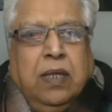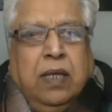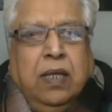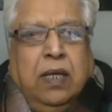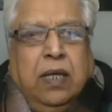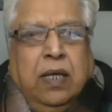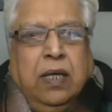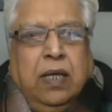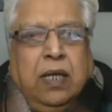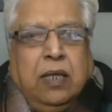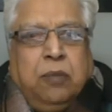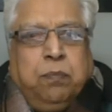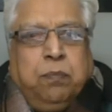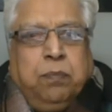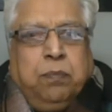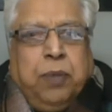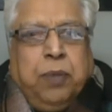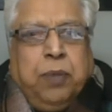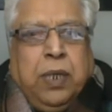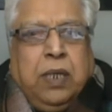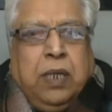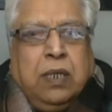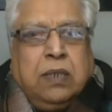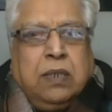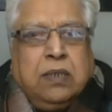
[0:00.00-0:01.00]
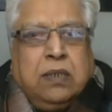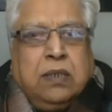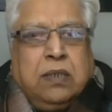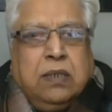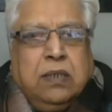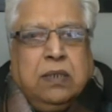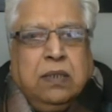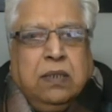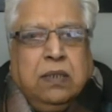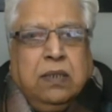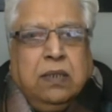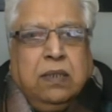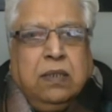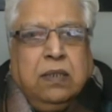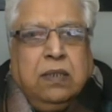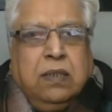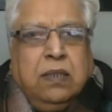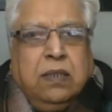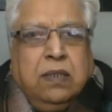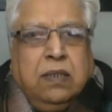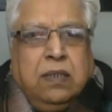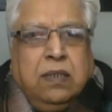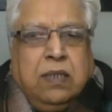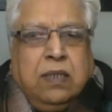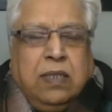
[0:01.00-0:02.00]
and parts
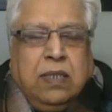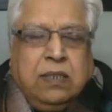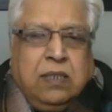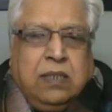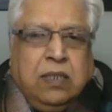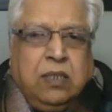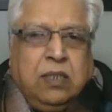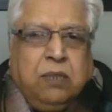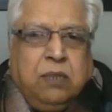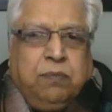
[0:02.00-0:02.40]
rested